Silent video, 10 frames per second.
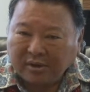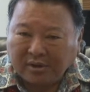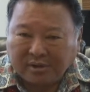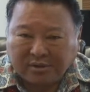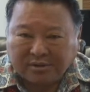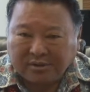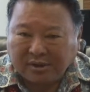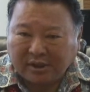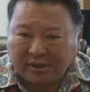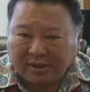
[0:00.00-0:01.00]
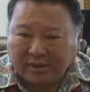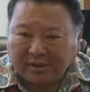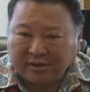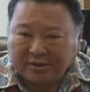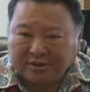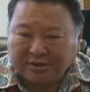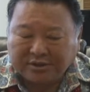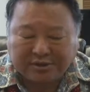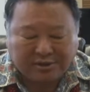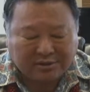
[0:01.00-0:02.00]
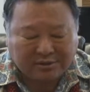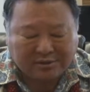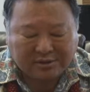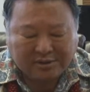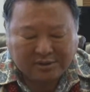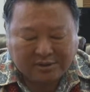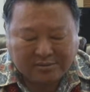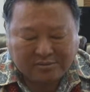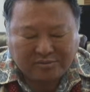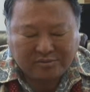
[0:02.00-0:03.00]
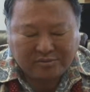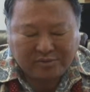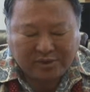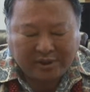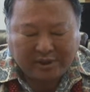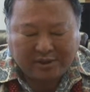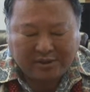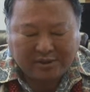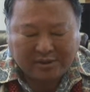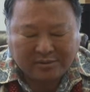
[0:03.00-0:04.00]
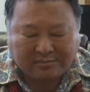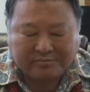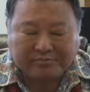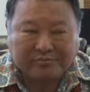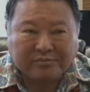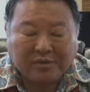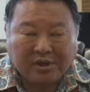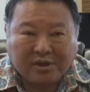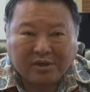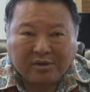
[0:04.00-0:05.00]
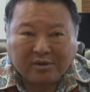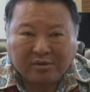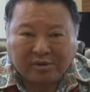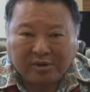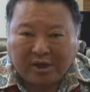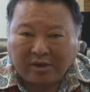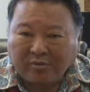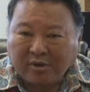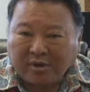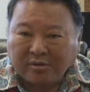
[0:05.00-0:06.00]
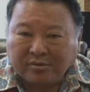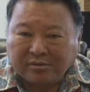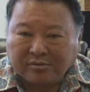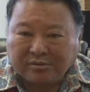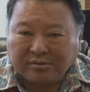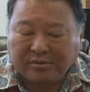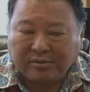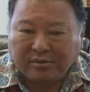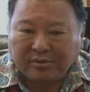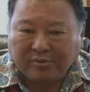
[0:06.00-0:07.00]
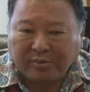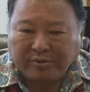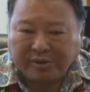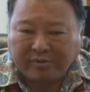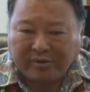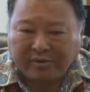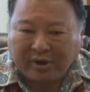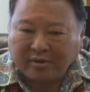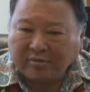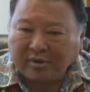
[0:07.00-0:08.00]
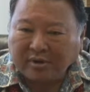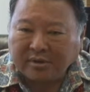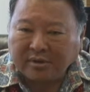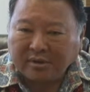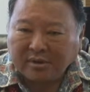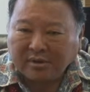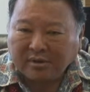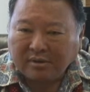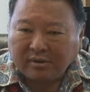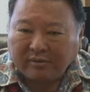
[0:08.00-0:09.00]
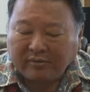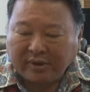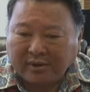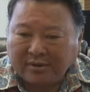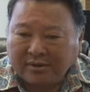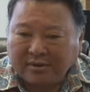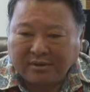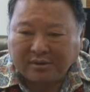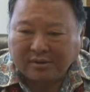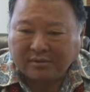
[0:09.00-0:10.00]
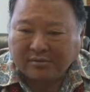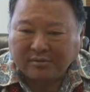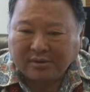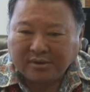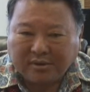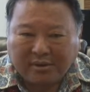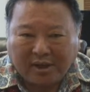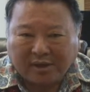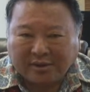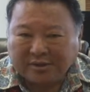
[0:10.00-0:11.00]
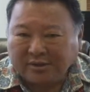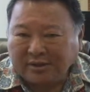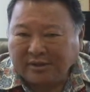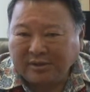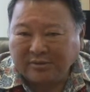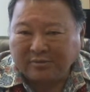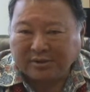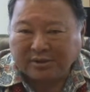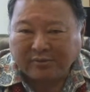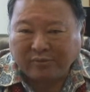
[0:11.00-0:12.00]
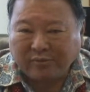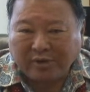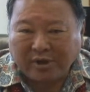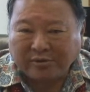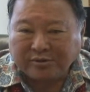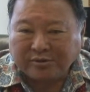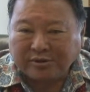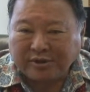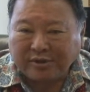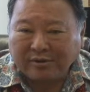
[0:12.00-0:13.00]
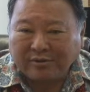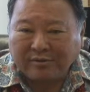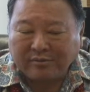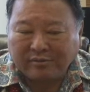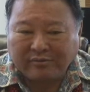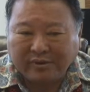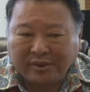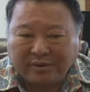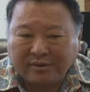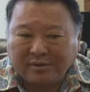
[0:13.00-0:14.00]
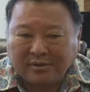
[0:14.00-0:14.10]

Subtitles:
Kalani English, we had Gil Agaron, who's Representative Gil Agaron. I've had Alice Lee, who was former council chair. We've had